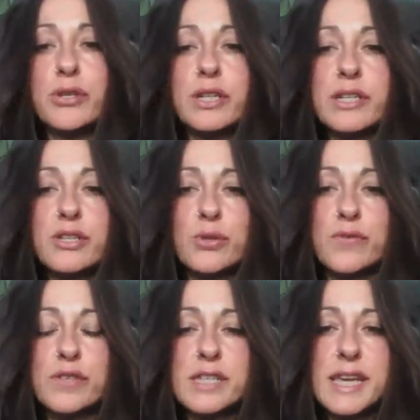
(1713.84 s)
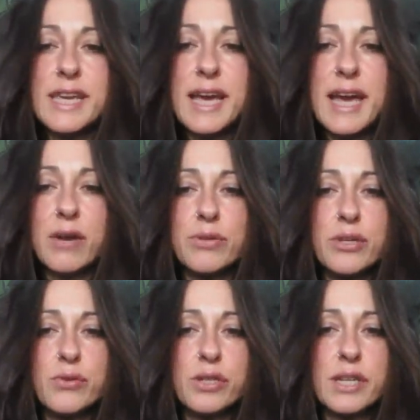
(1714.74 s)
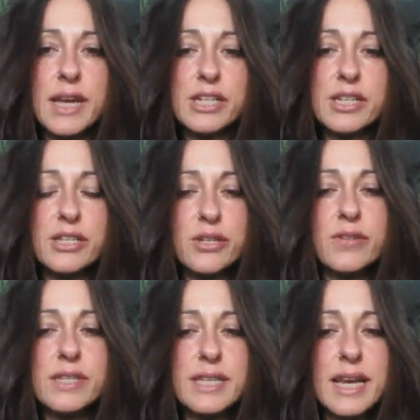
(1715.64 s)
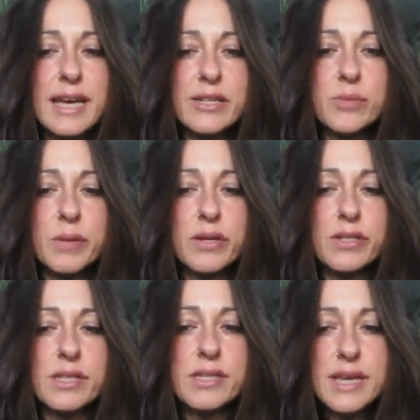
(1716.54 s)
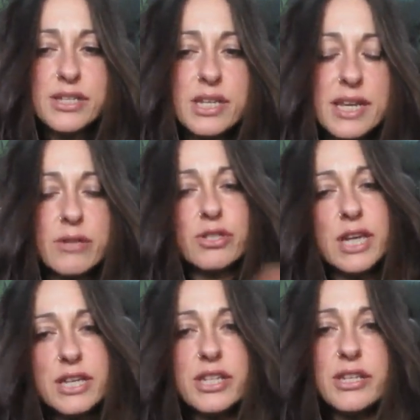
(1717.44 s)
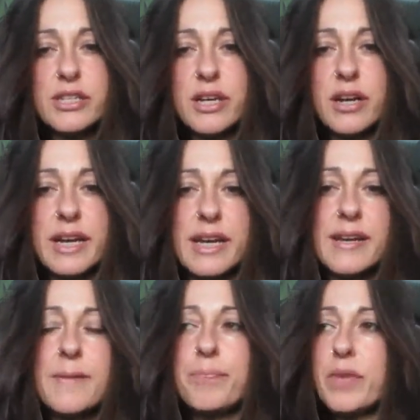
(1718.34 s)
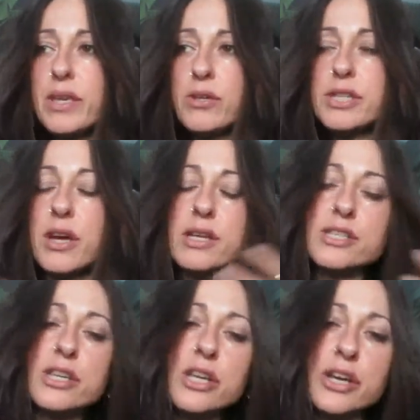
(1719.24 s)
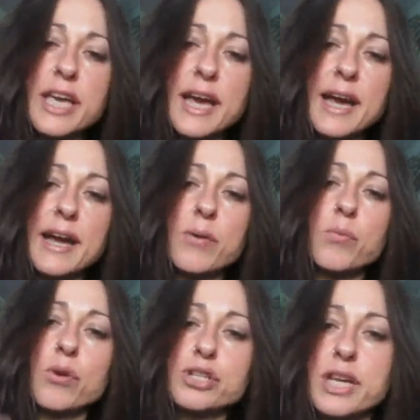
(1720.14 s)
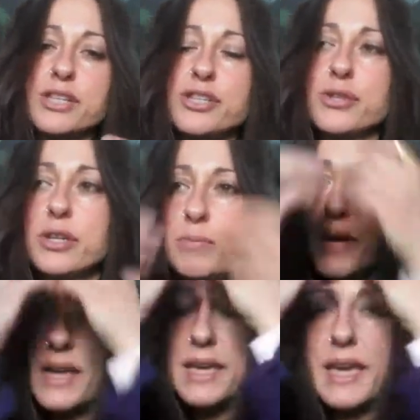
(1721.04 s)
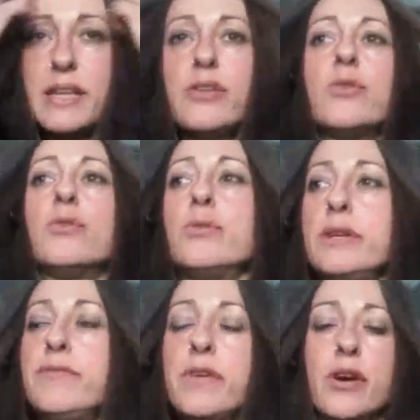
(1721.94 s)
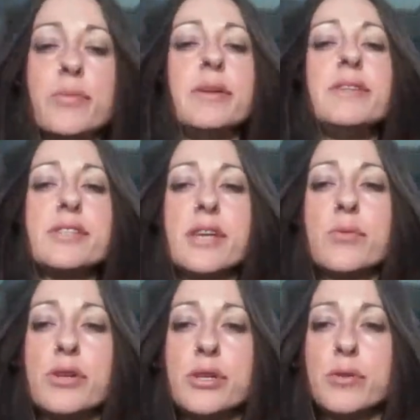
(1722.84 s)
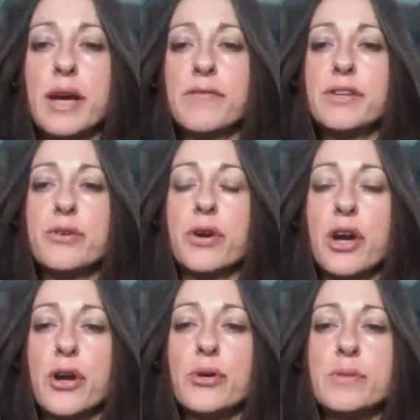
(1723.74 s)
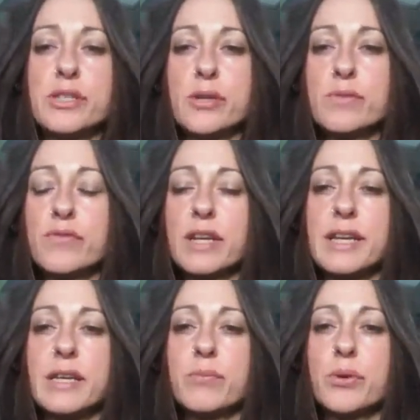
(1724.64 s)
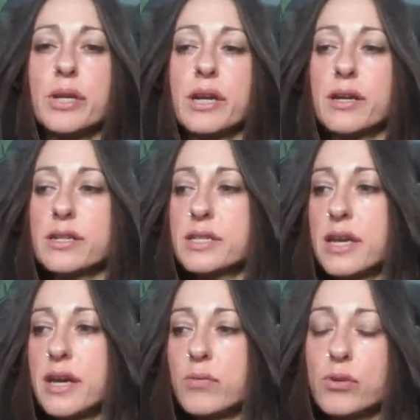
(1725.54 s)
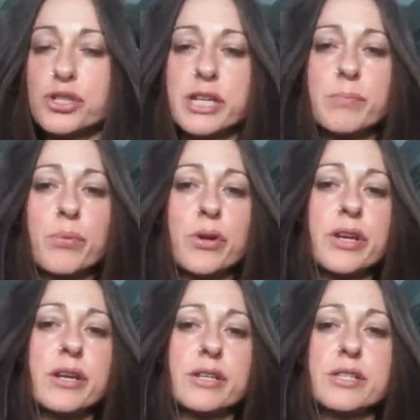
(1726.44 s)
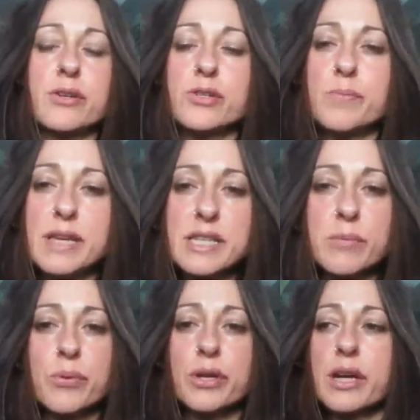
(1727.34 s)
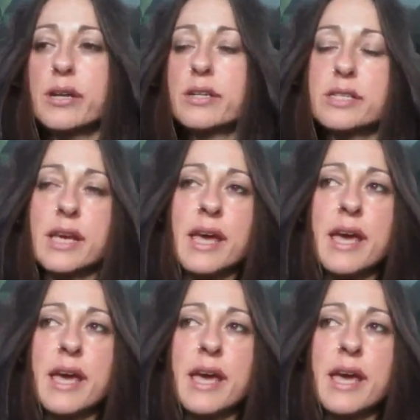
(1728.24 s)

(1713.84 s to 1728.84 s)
so you can sort of see how you can actually do this cleanse, because essentially you're changing your diet, you're starting to look at what changes you can make in your environment, so what you have in your home in terms of cleaning products, washing products, cosmetic products,